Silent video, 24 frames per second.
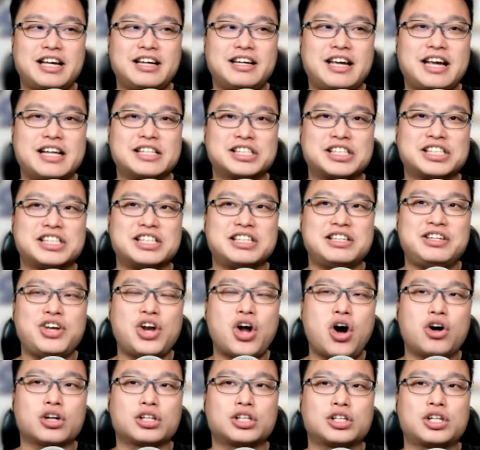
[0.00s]
It's
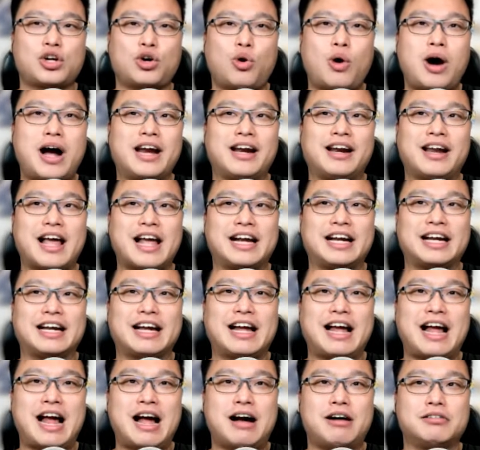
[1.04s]
not quite like
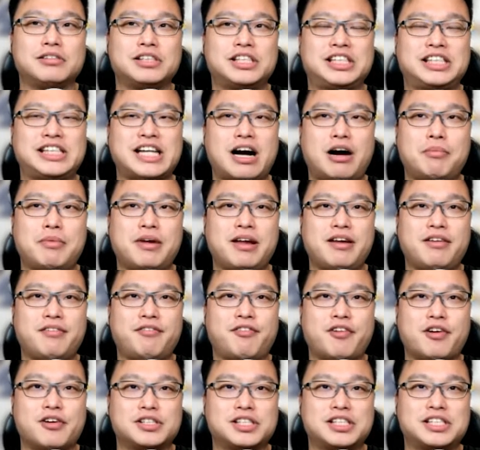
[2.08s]
how Xiaomi
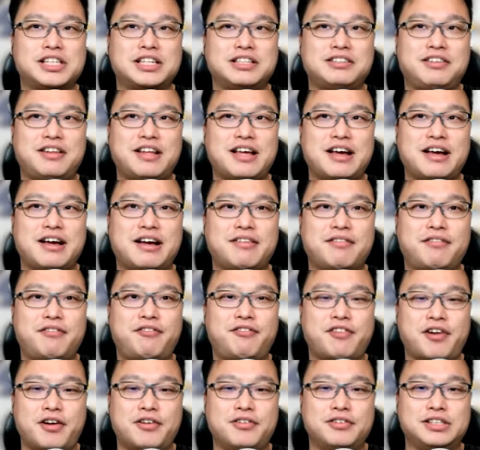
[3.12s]
first did their
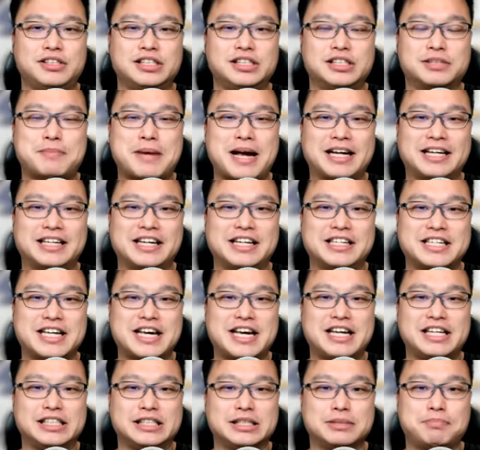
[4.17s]
phones back in the
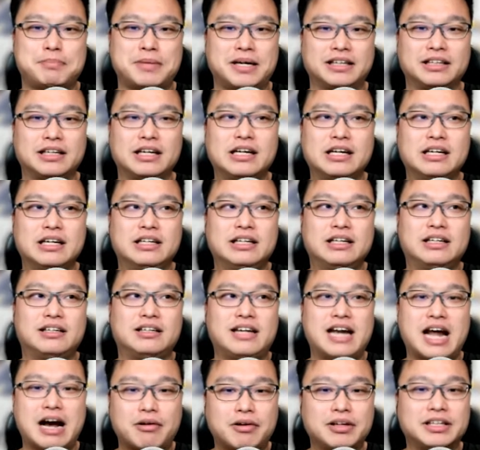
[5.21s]
days, but
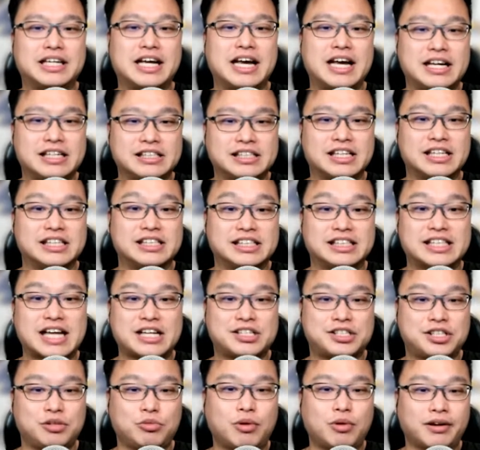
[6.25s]
nowadays this is
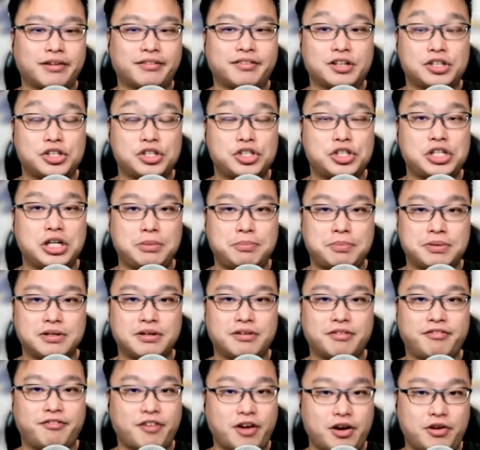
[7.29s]
actually one of the cheaper
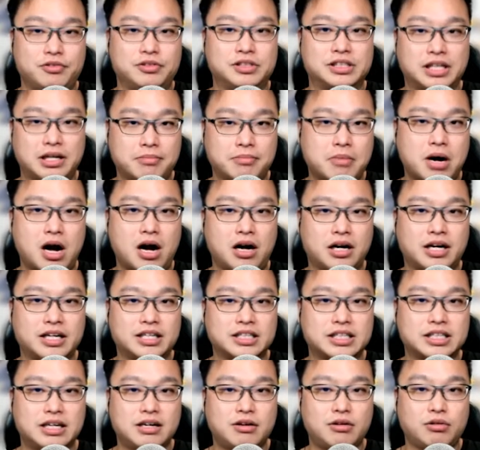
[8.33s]
phones in the
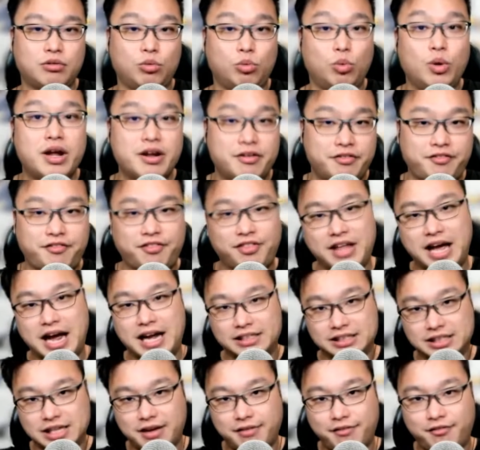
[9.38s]
market with
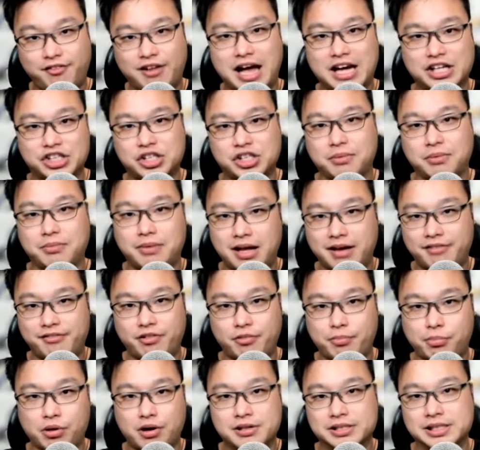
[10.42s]
that flagship level
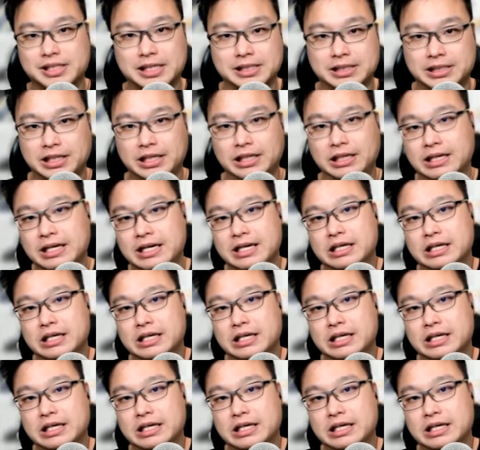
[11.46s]
processor.